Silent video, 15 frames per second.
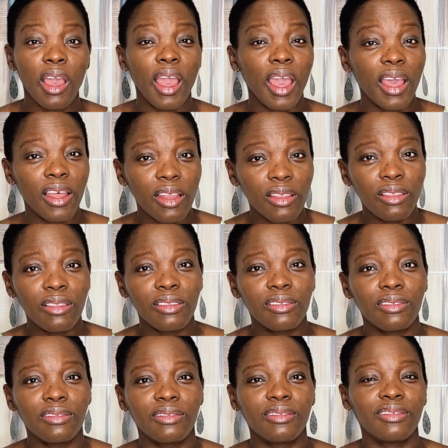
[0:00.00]
And
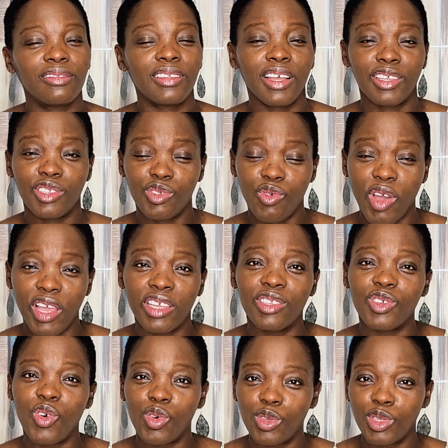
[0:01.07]
that's why it's
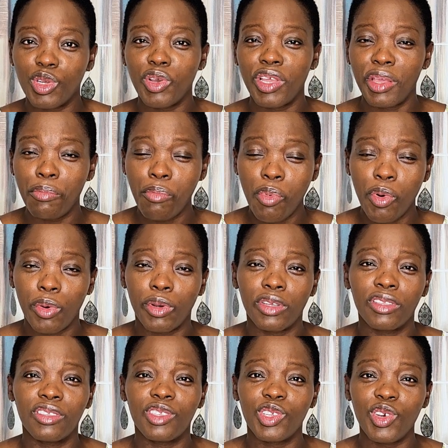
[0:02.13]
also
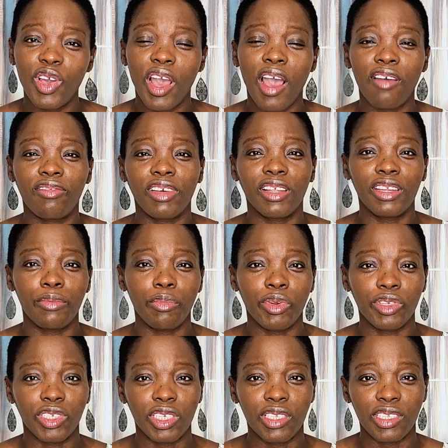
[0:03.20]
important to have an
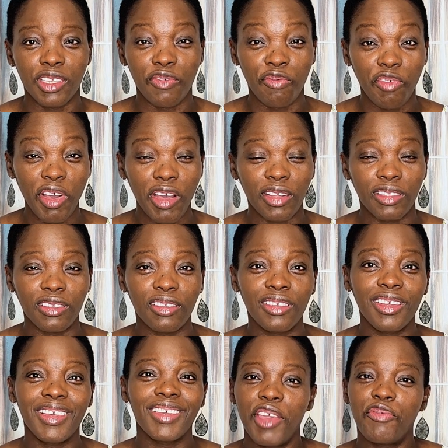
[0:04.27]
emergency fund.
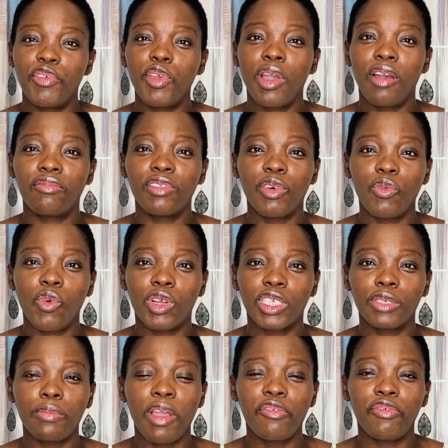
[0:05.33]
If you have not
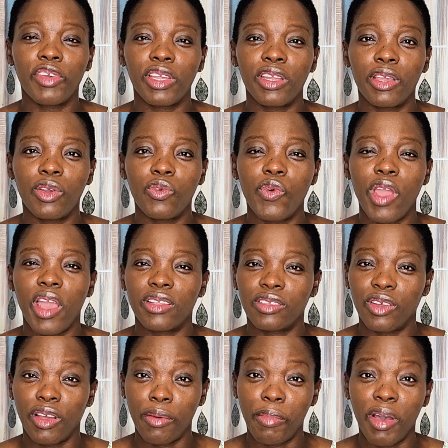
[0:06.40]
watched my video where I
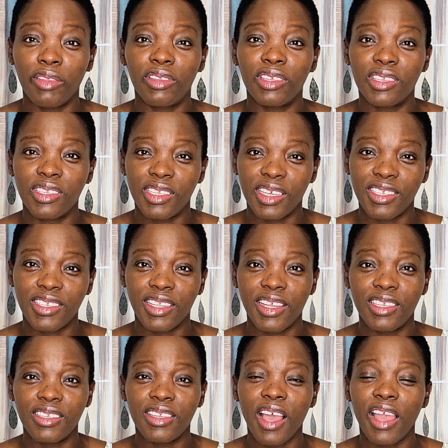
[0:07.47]
talk about the 6
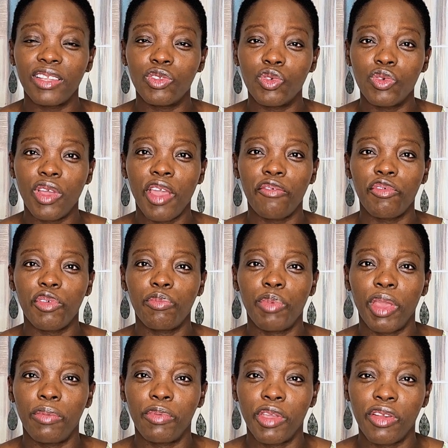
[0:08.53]
things I do every
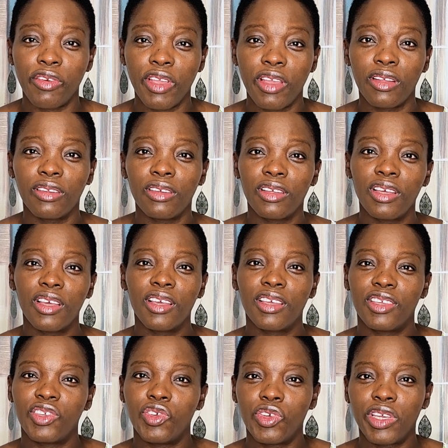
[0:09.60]
pay period,
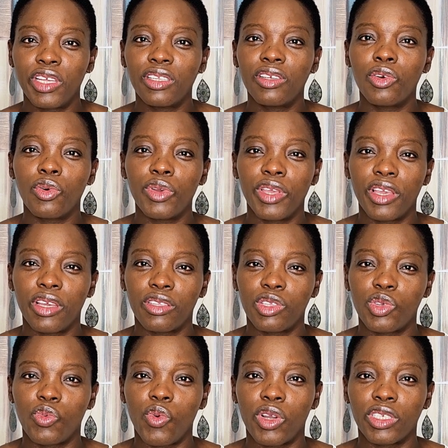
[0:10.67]
you can go here to
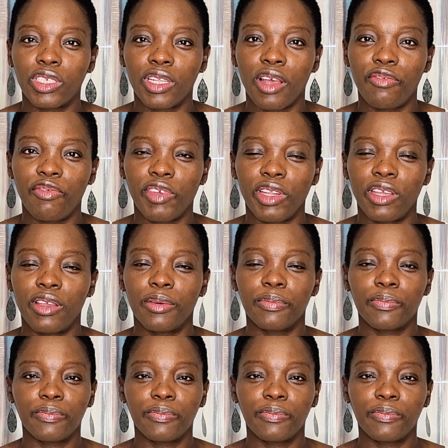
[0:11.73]
watch that video.